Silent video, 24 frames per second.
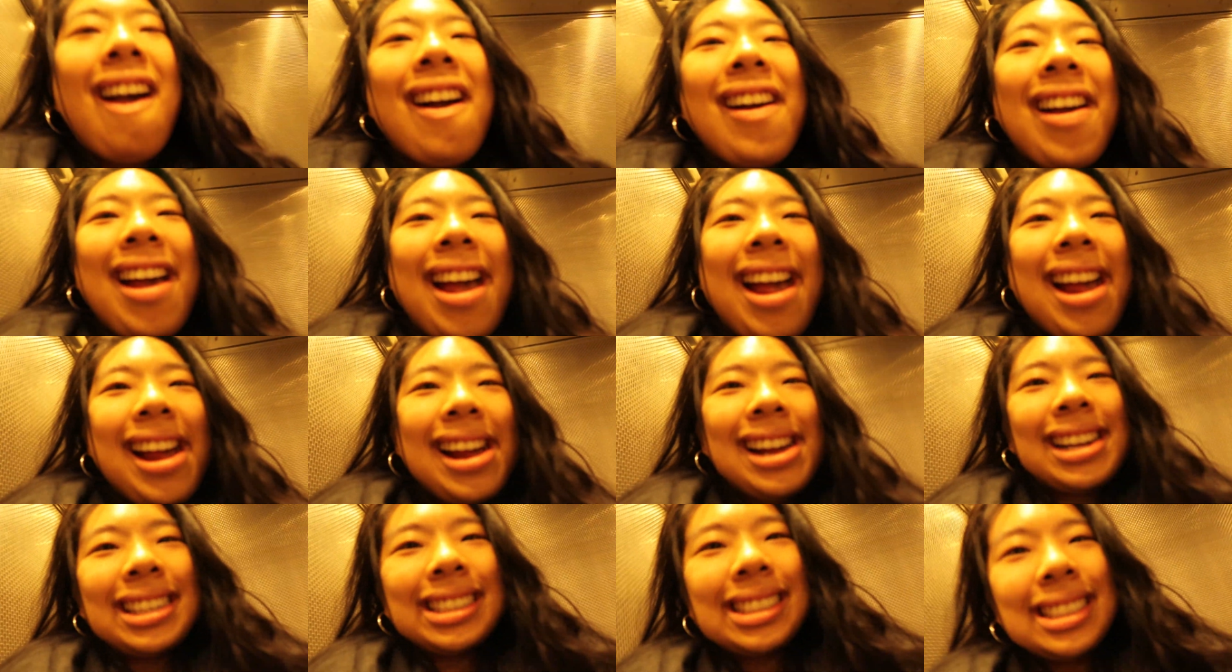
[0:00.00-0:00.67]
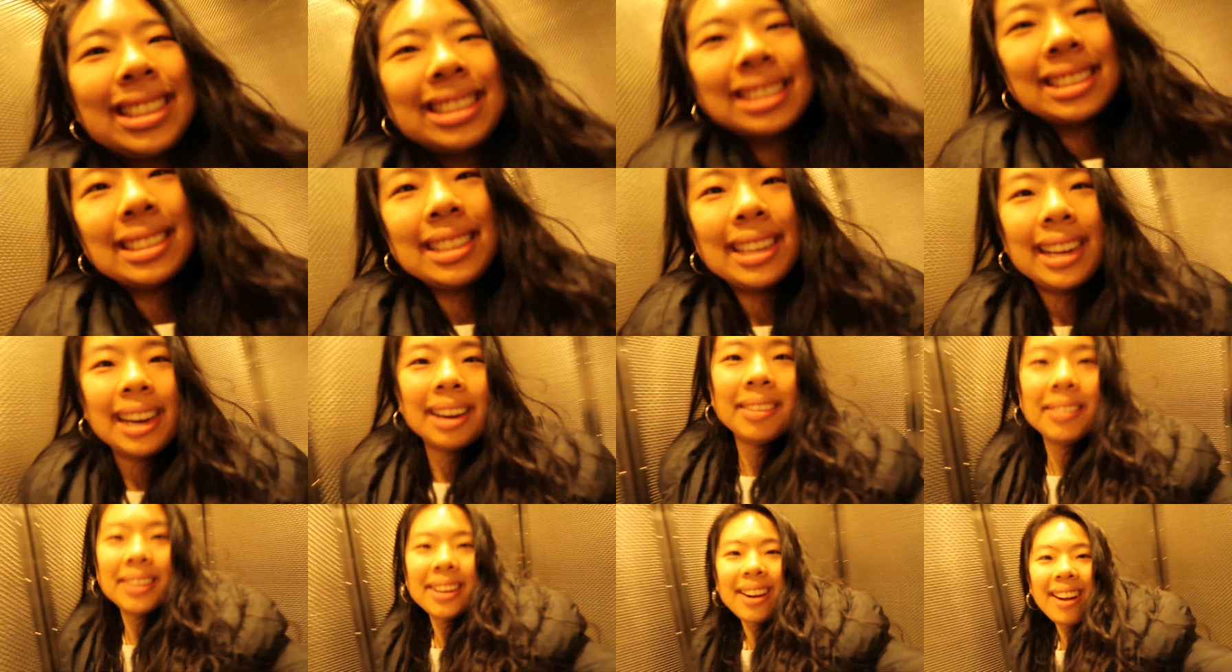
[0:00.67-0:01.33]
Okay,
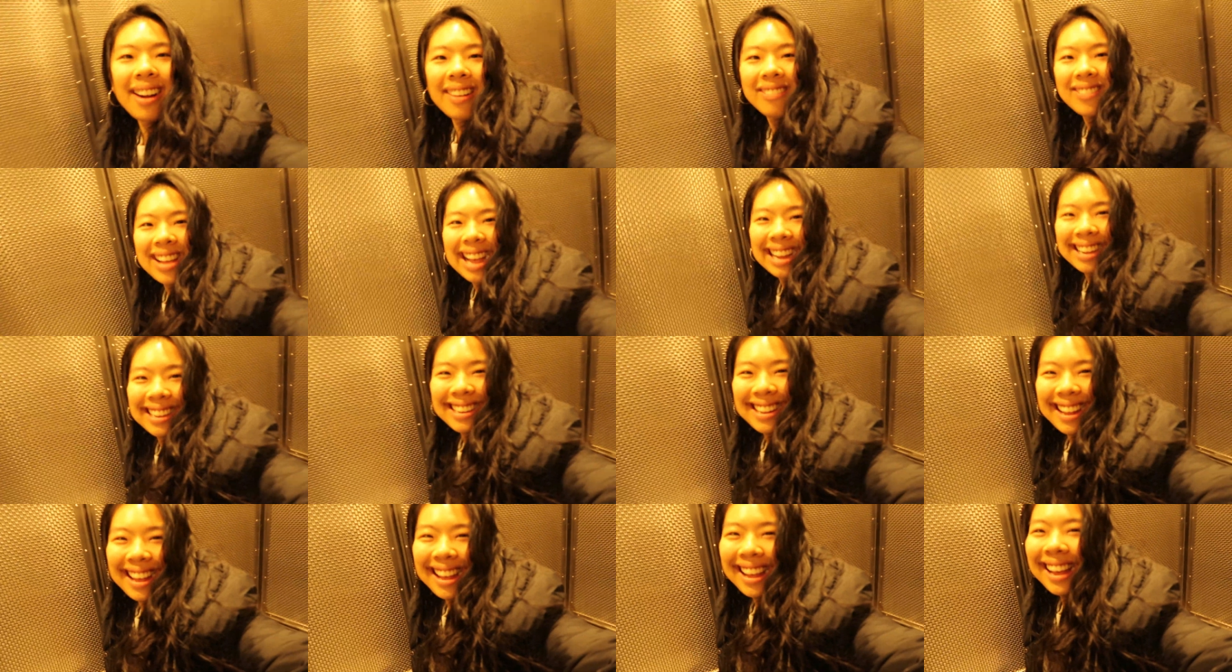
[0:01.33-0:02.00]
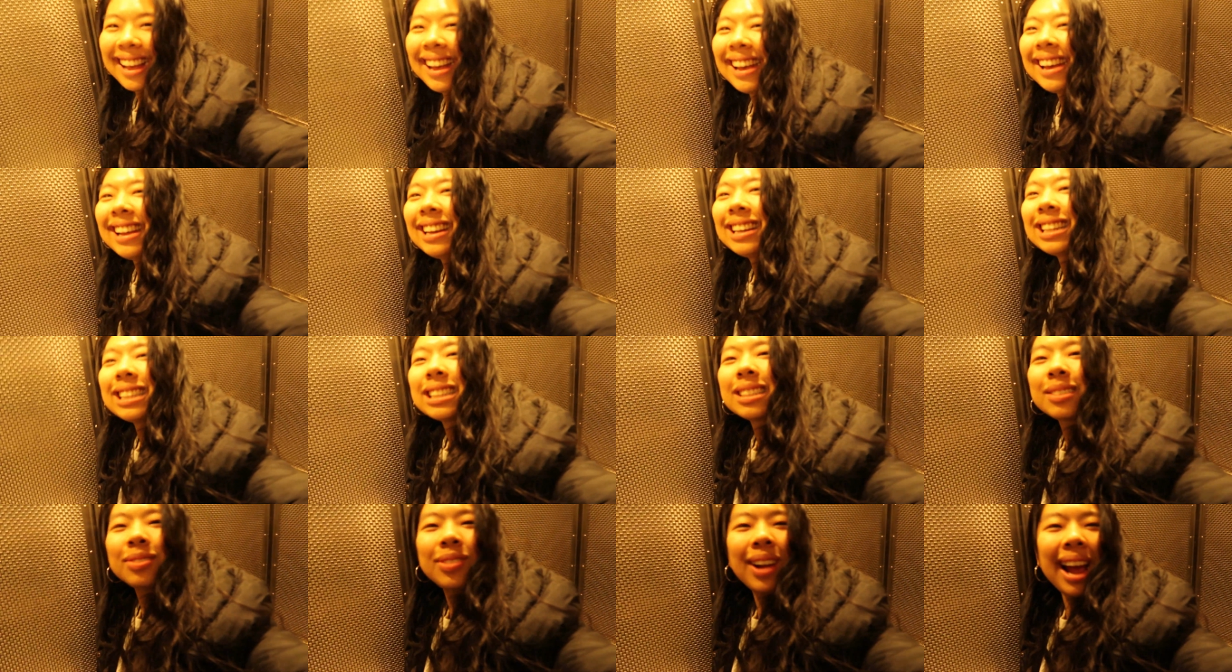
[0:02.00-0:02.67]
here we are back again.
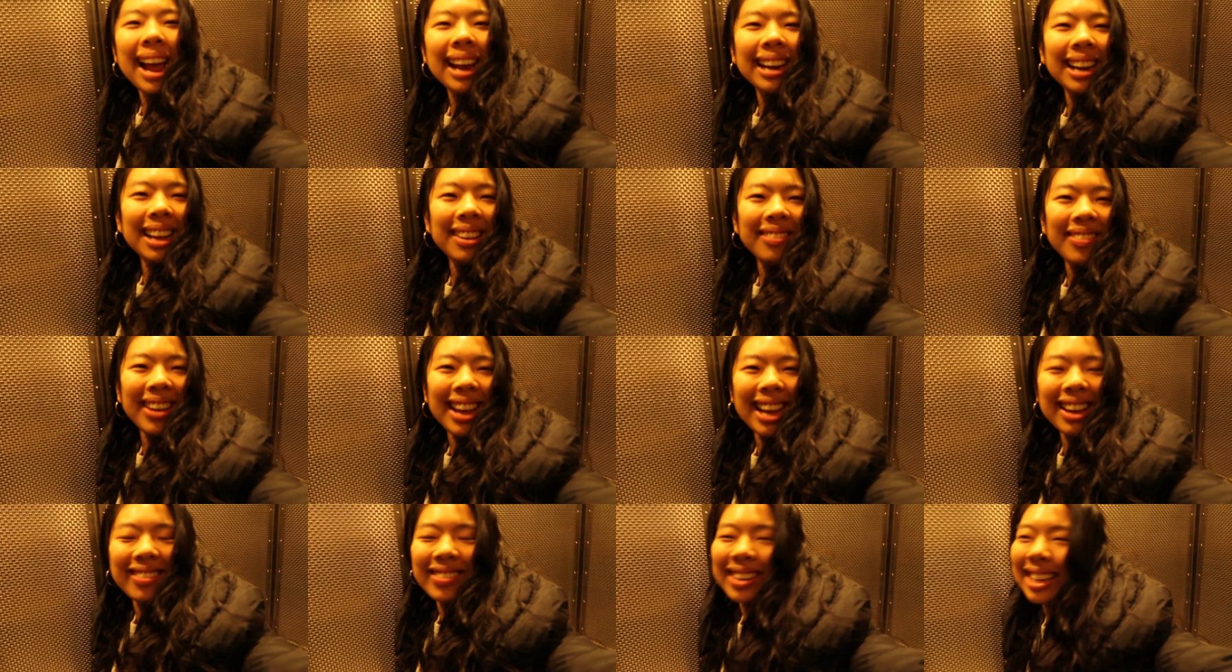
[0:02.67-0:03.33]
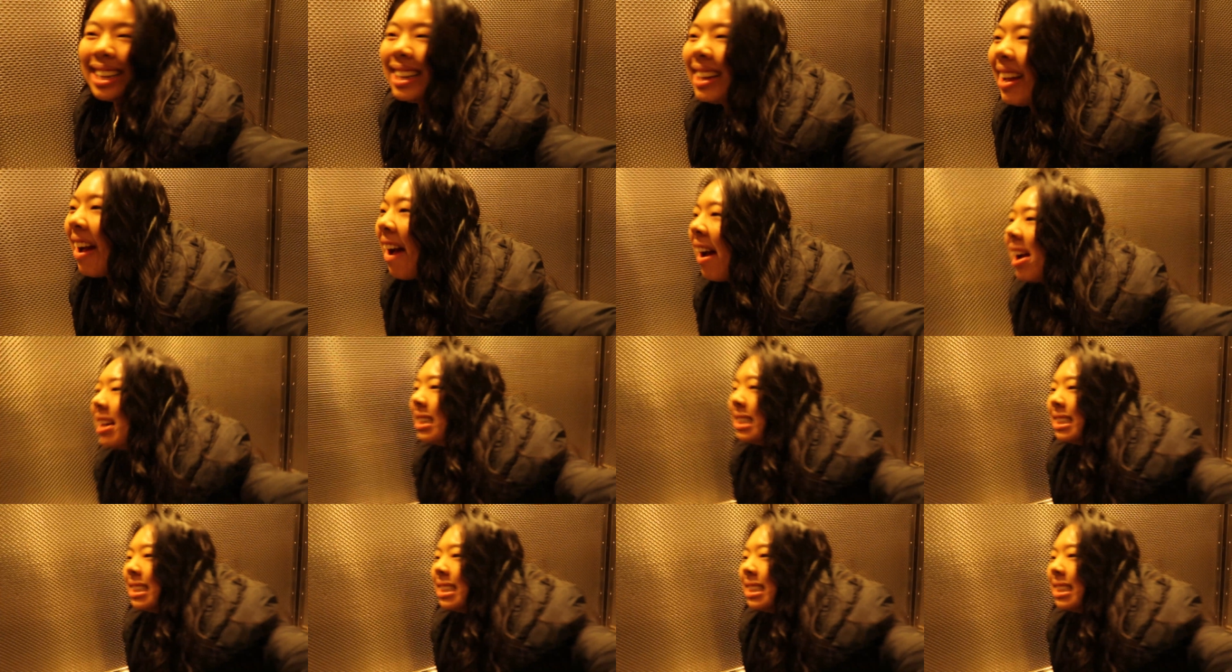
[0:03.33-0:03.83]
It's Friday, baby.